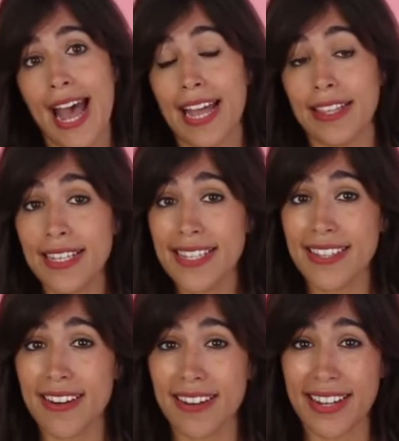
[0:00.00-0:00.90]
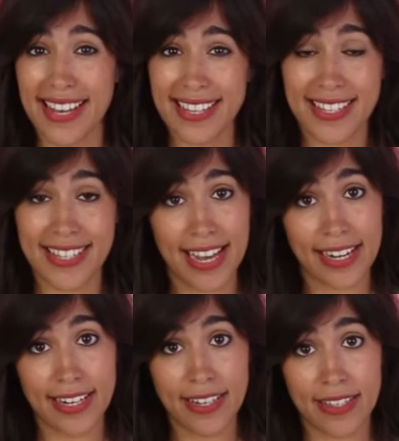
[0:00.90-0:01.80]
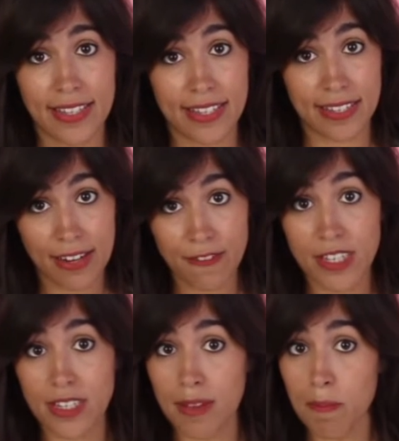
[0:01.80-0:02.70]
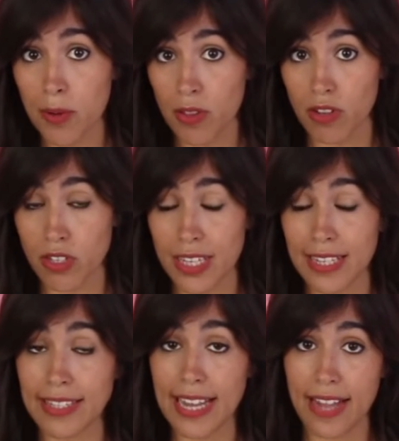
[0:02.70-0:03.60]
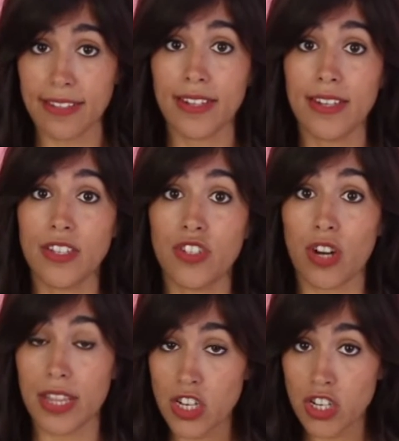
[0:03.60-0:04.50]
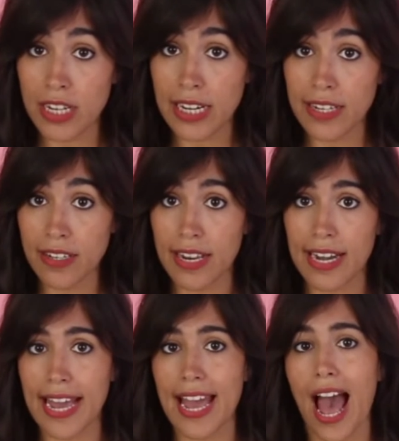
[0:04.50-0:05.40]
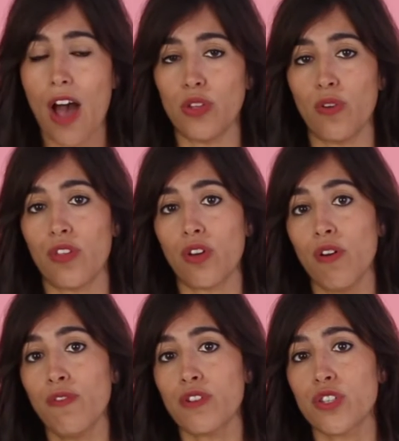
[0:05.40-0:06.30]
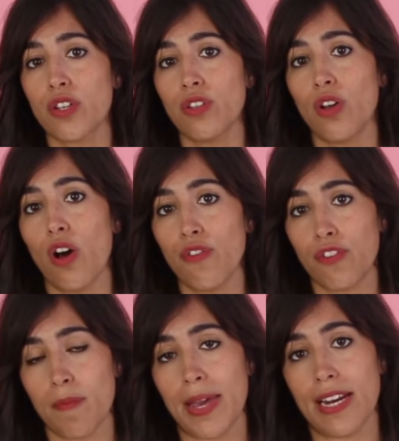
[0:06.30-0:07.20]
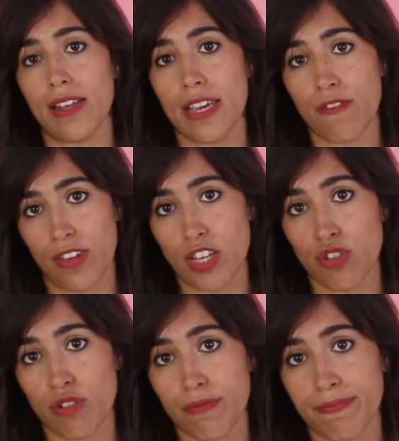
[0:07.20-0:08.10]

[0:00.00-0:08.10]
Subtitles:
And these are exactly the services and products that traditionally lie out of the comfort zone of a male investor.